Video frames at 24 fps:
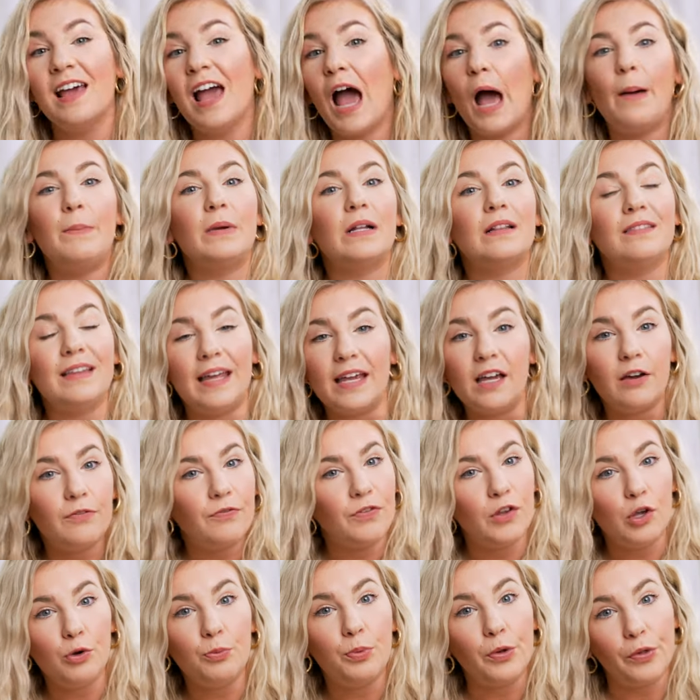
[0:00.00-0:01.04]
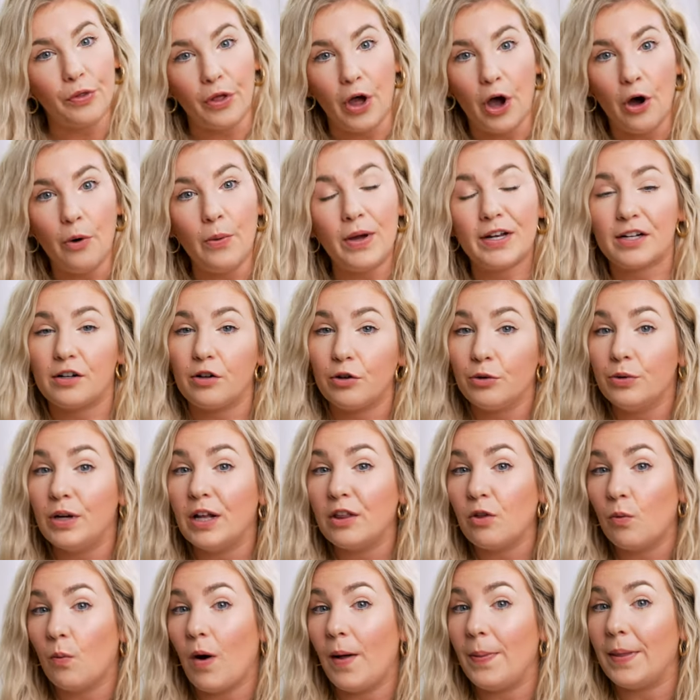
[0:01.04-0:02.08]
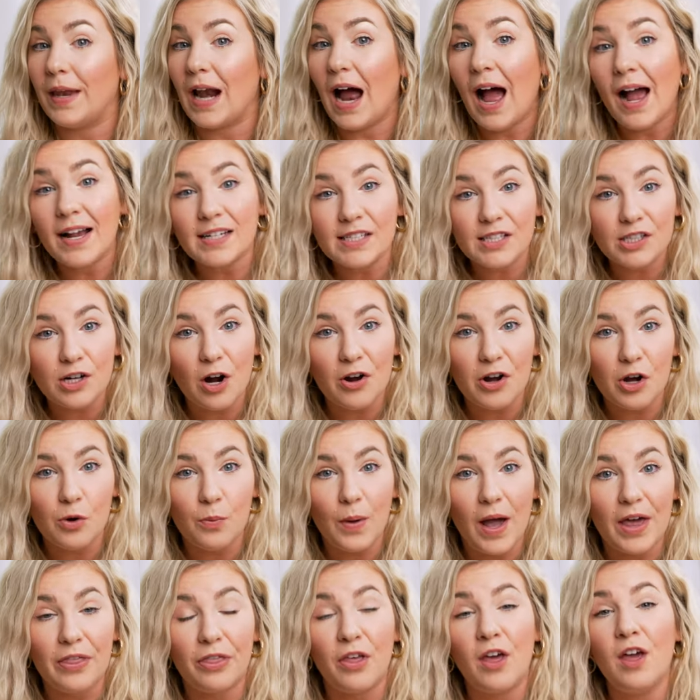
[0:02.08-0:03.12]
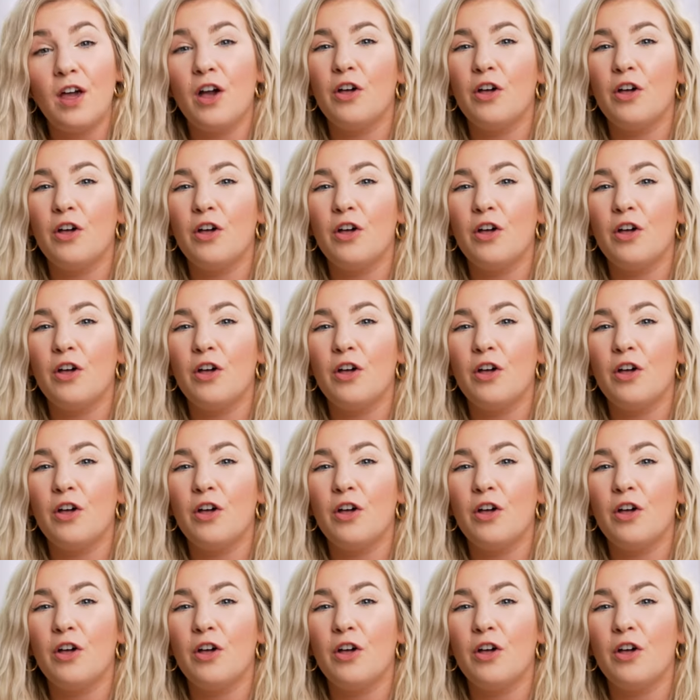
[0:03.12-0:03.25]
I'm gonna link a few below, including the one that I started with.